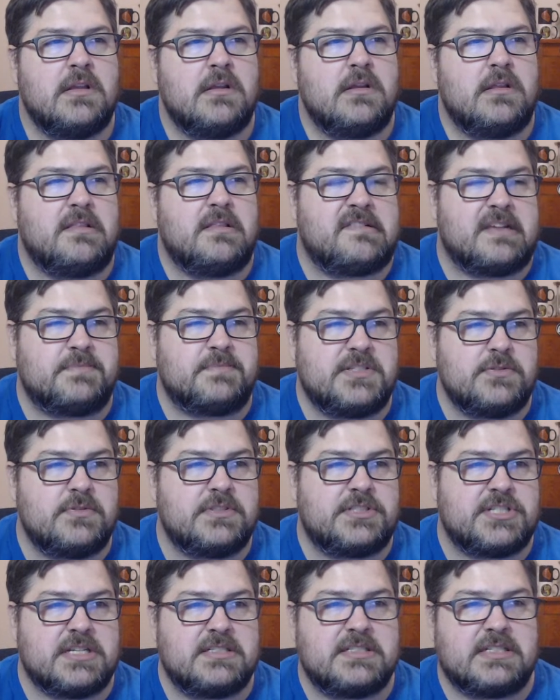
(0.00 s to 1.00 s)
The
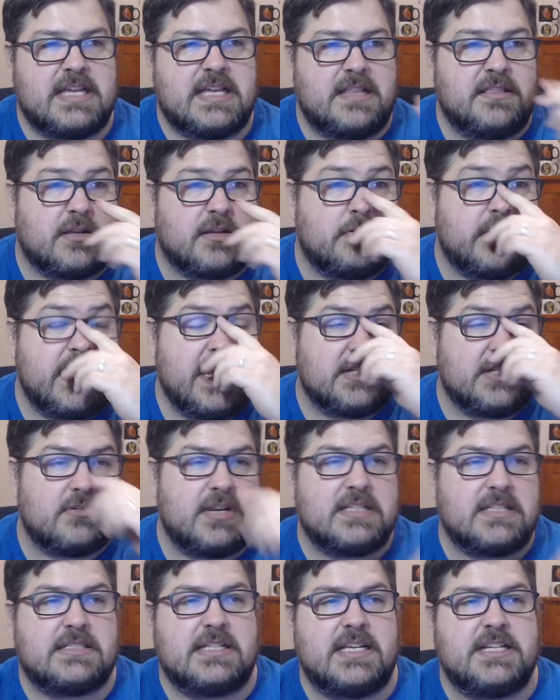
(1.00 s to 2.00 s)
Septuagint, again, the Greek
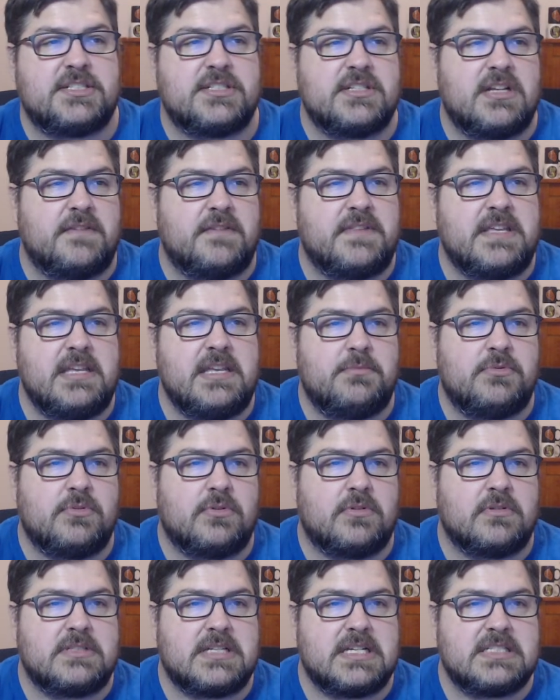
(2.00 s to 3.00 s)
translation of the Hebrew
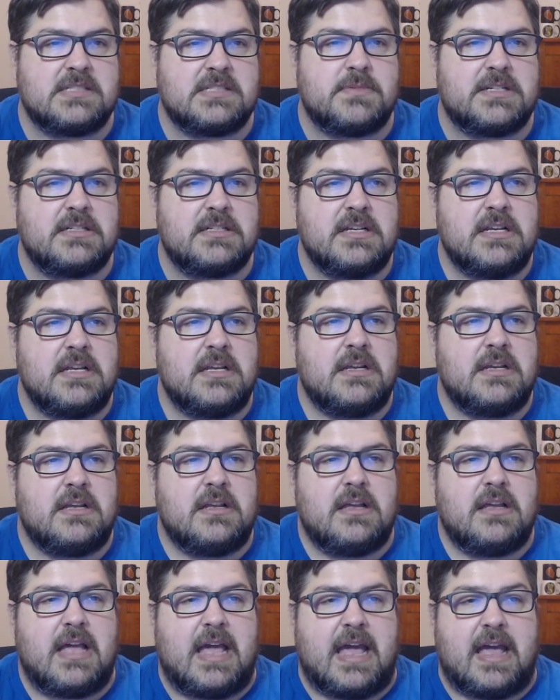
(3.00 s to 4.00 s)
Old Testament,
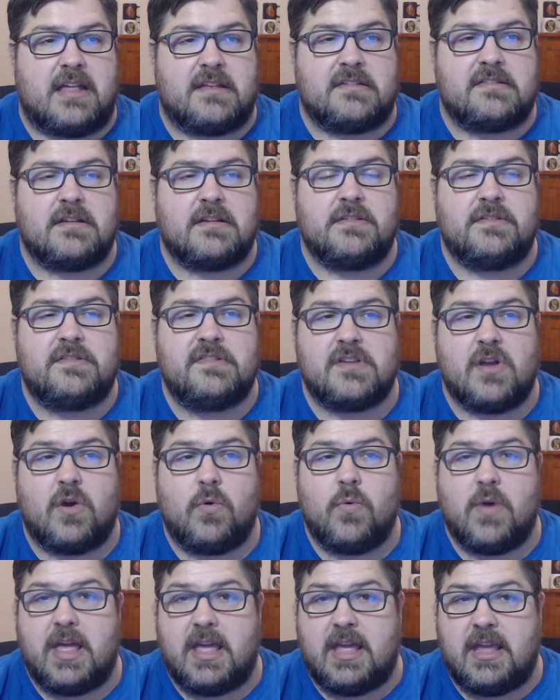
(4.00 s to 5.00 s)
has
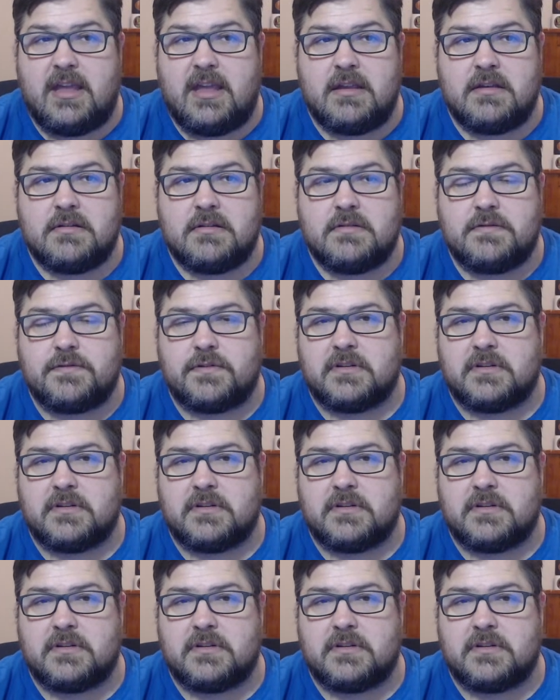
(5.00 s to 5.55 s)
zoe for